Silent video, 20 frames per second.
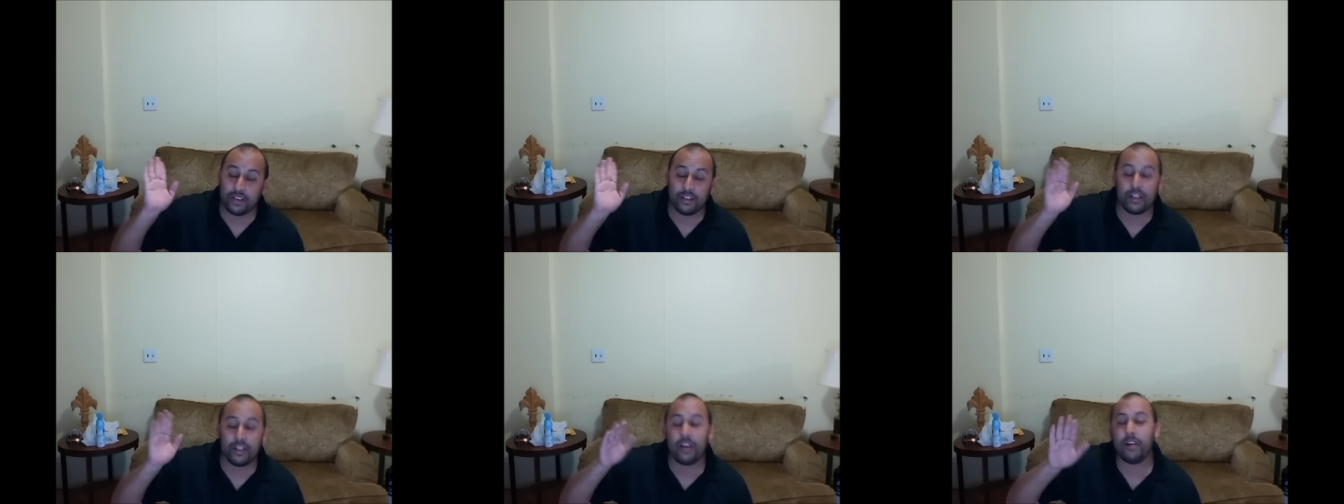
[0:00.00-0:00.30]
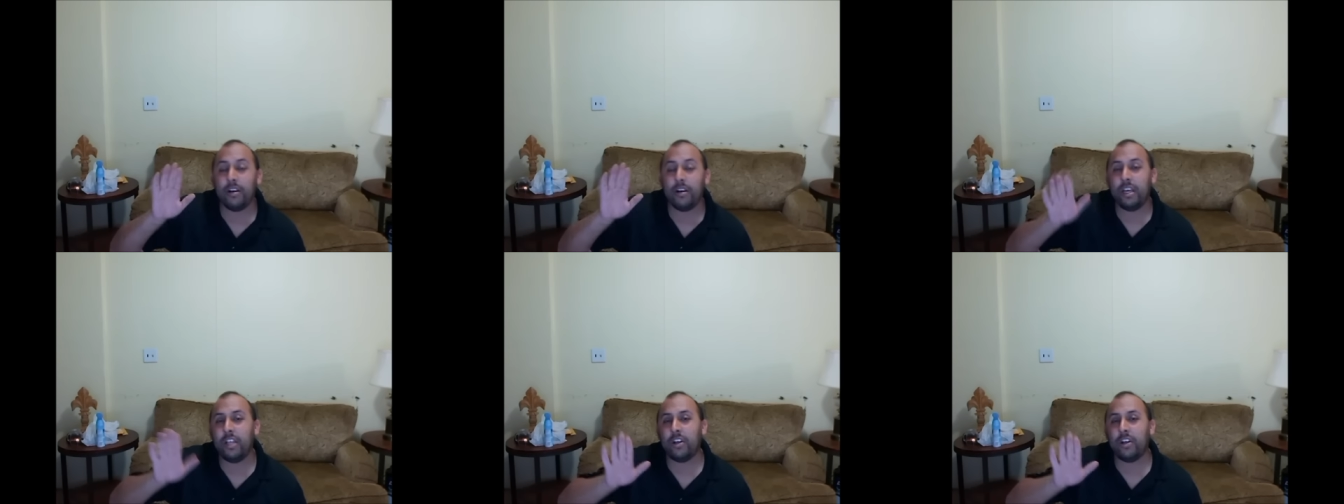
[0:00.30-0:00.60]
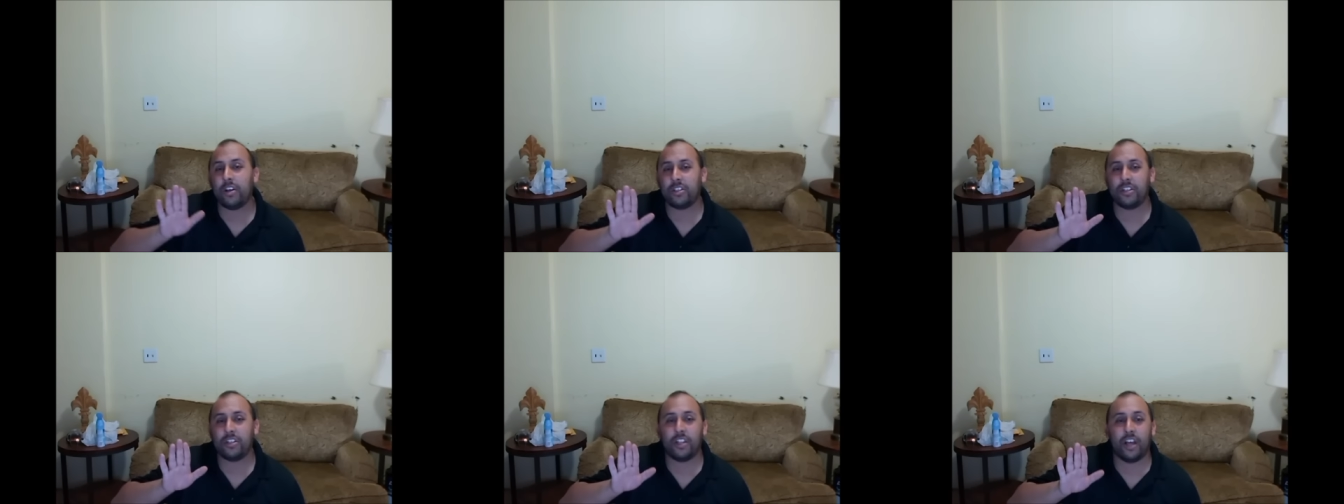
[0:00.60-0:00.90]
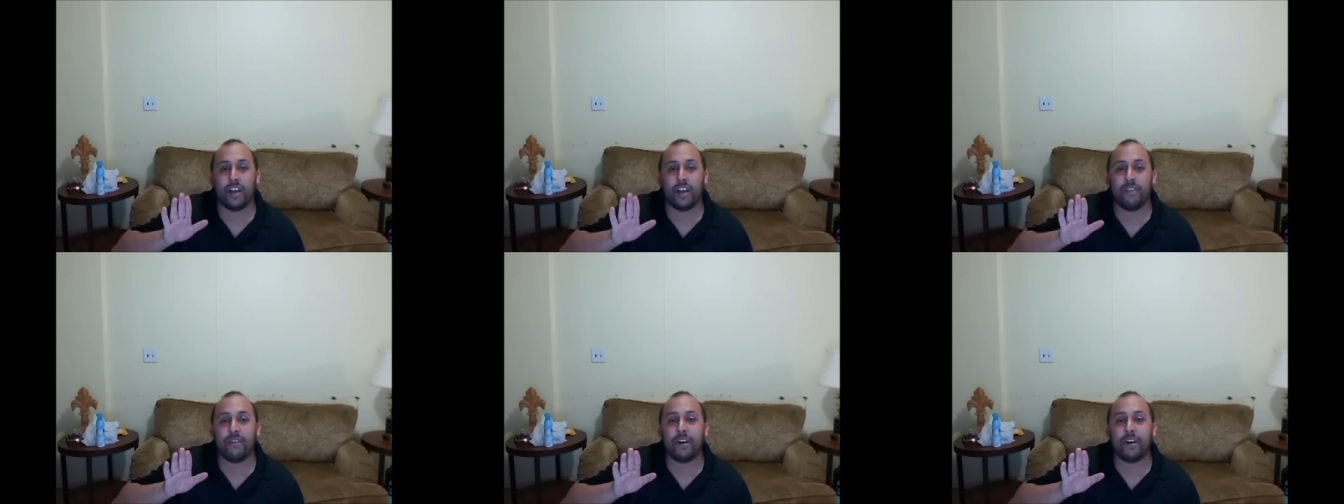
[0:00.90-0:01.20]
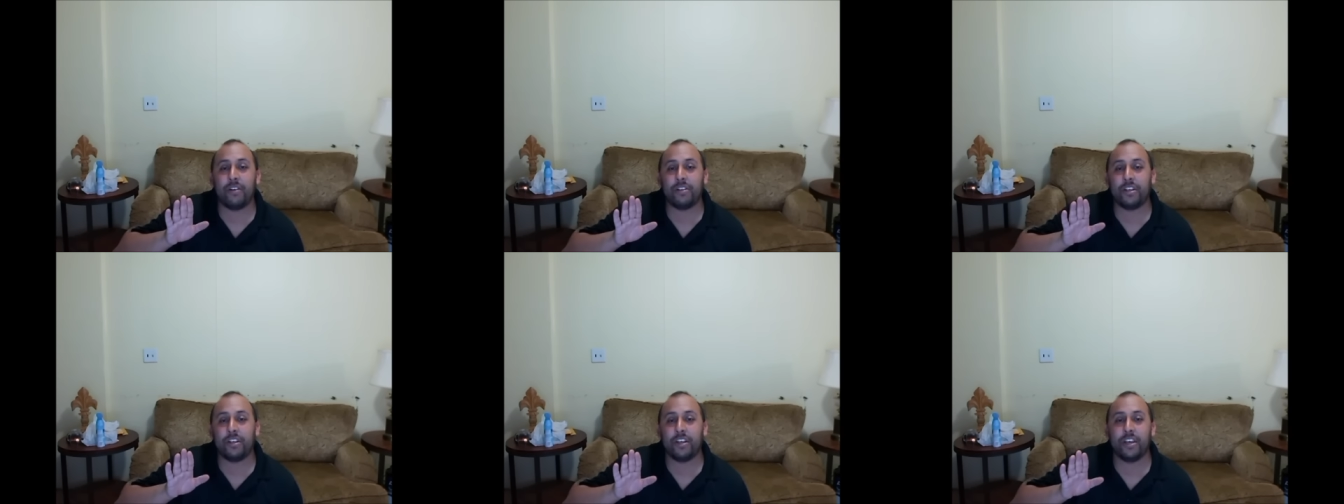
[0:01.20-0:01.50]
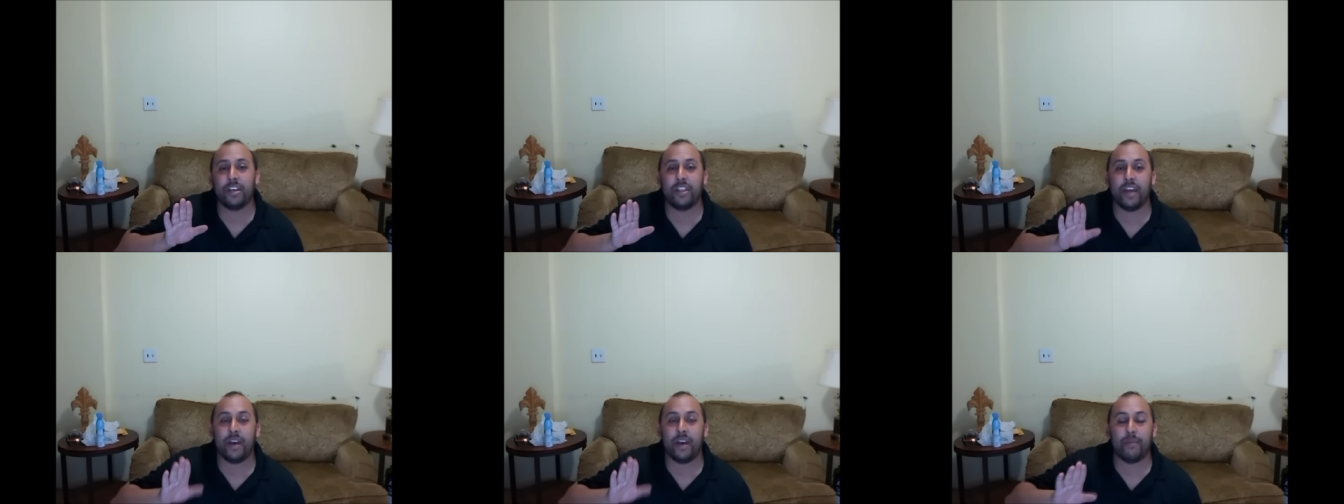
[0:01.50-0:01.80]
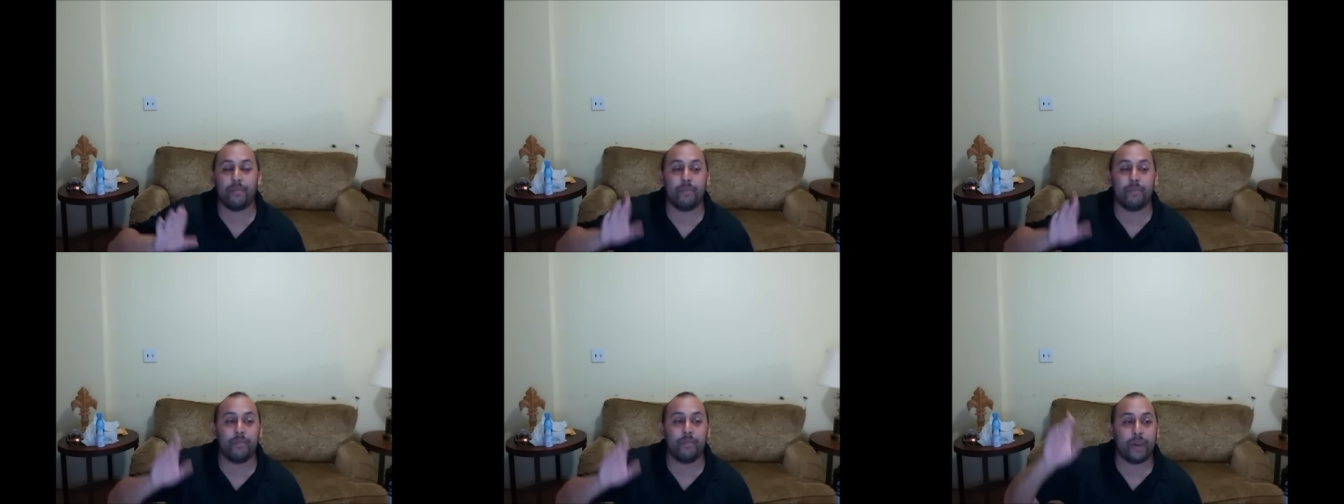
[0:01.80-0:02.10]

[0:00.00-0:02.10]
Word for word: Uh, he lost a life, I'll tell you that,